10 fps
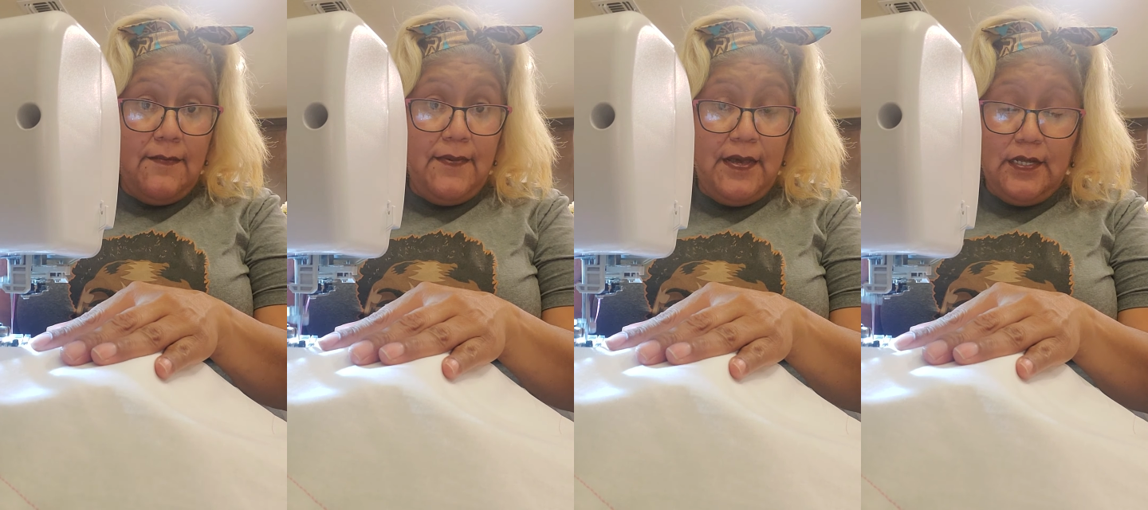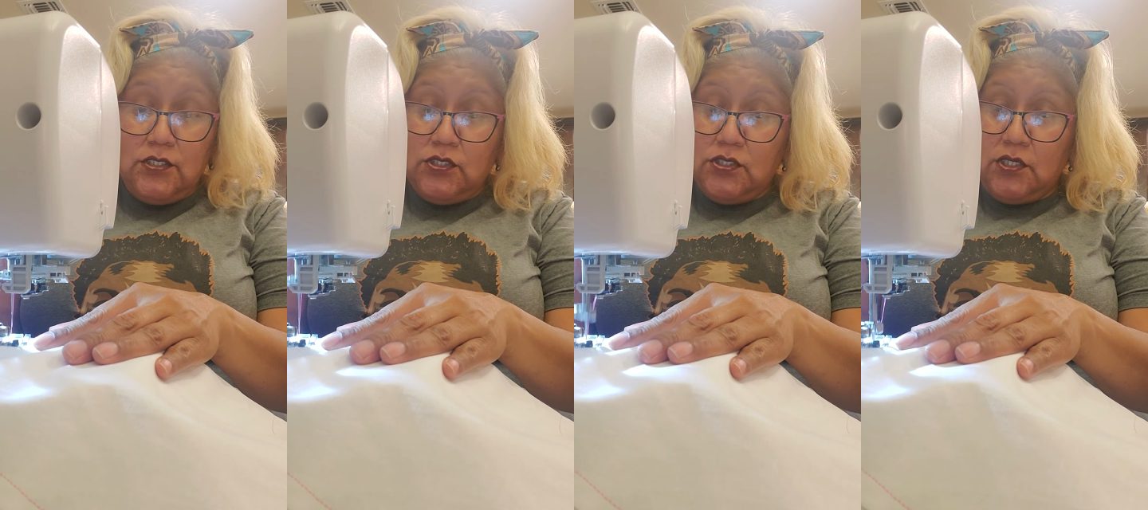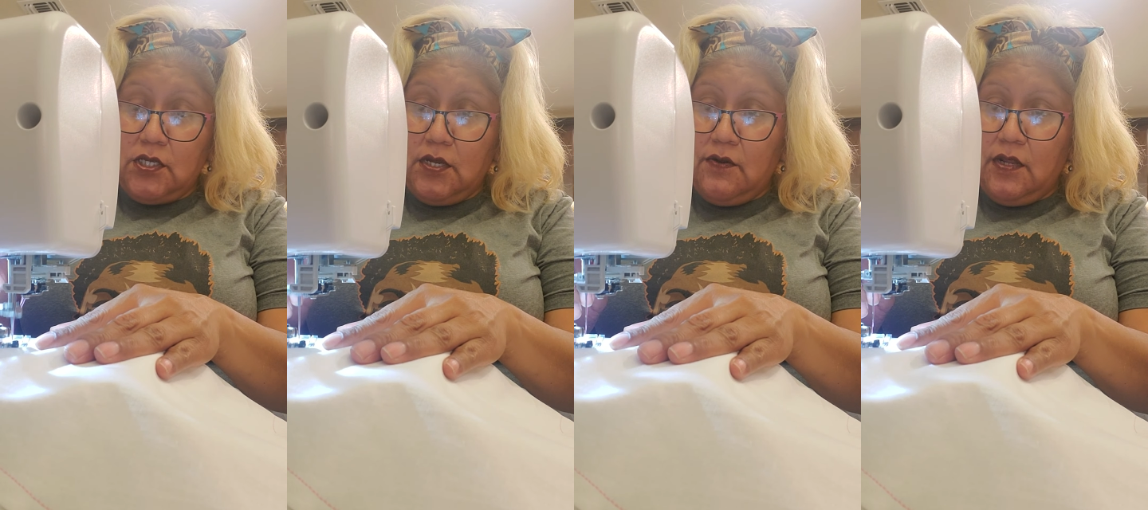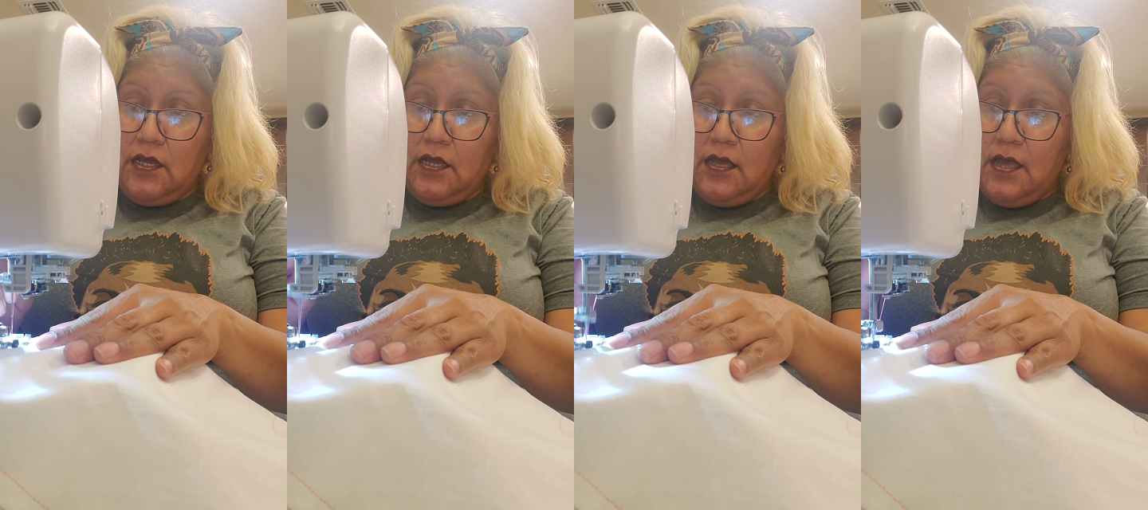it to secure it
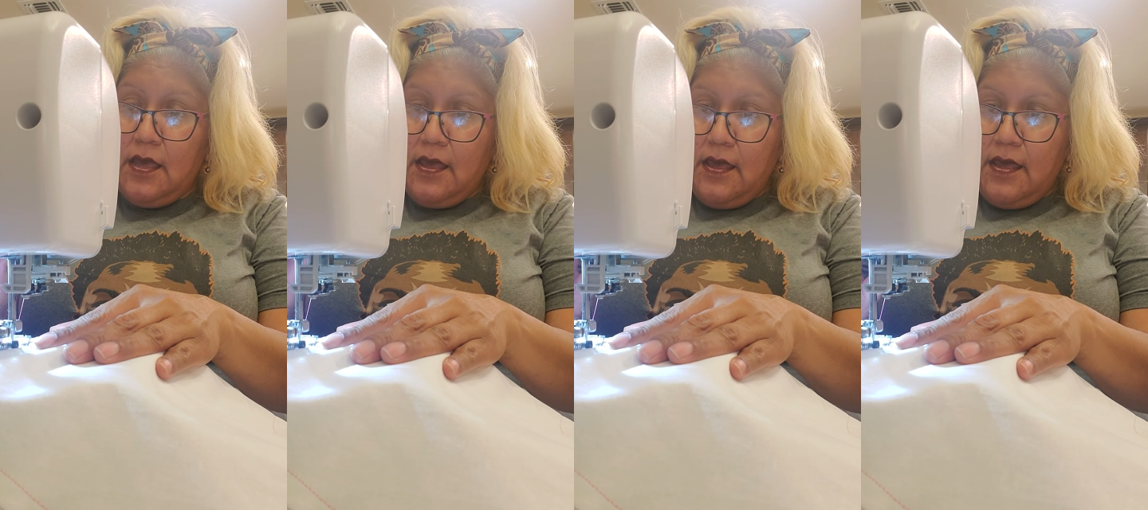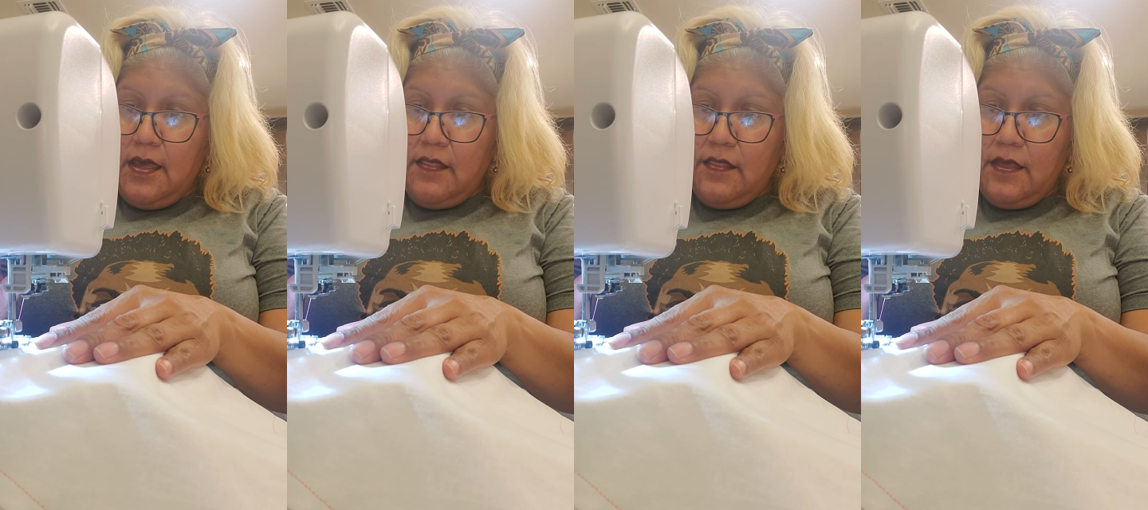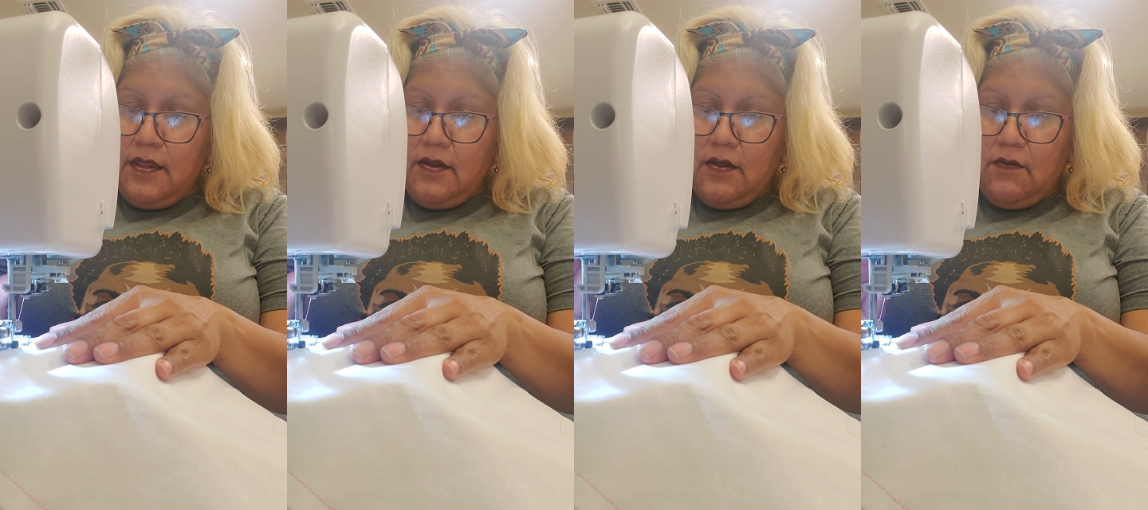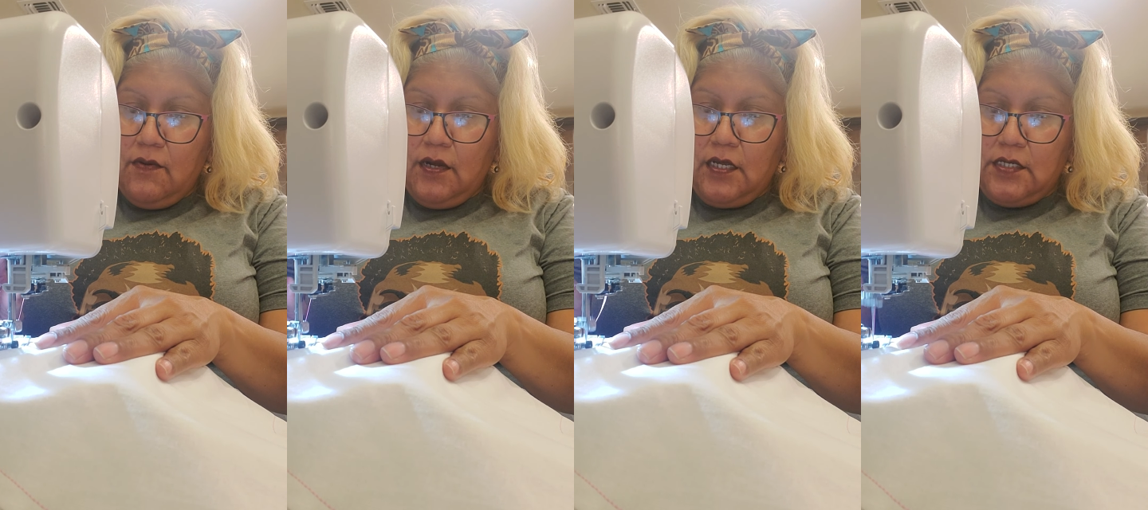and then
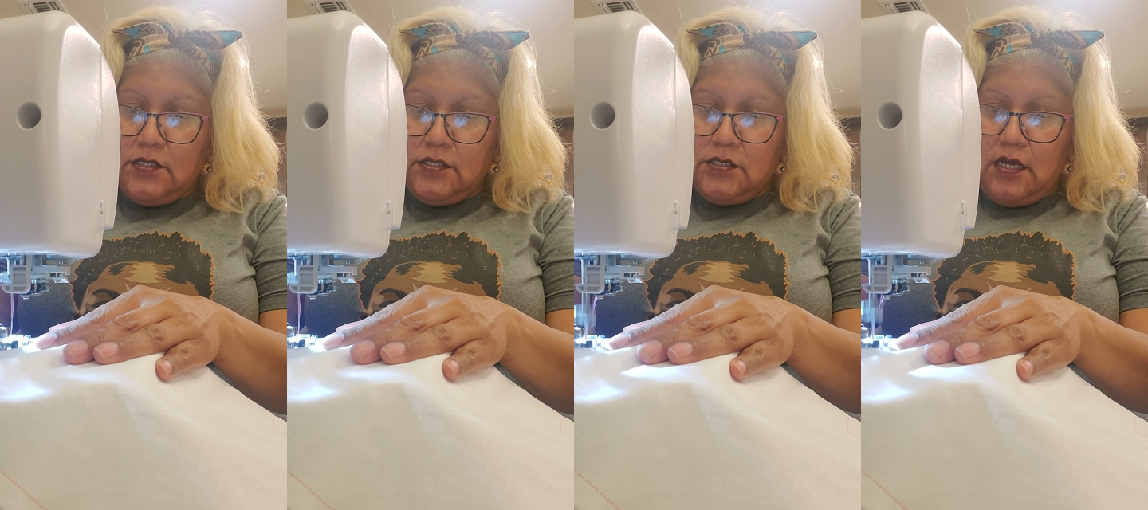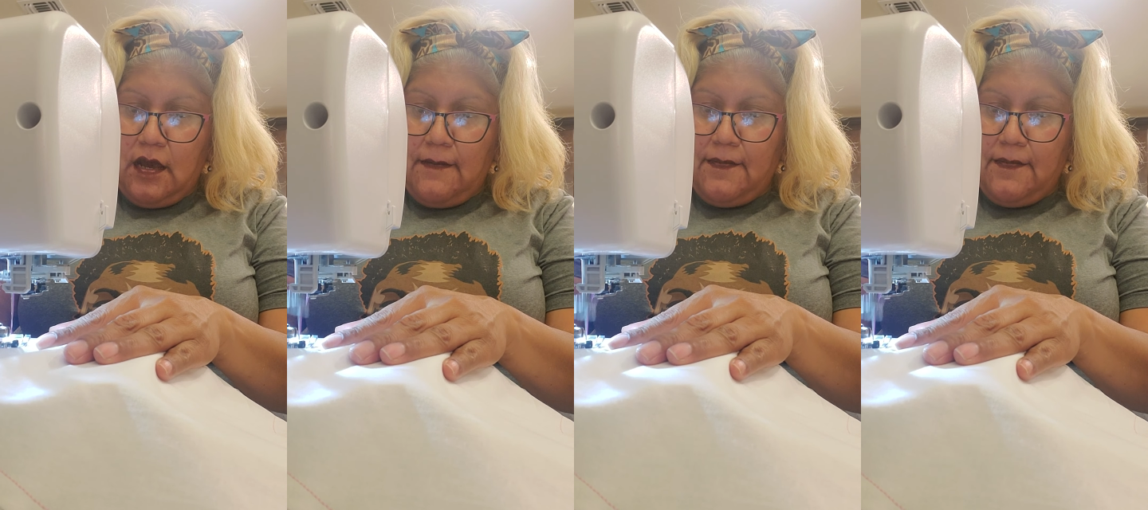we're gonna stop.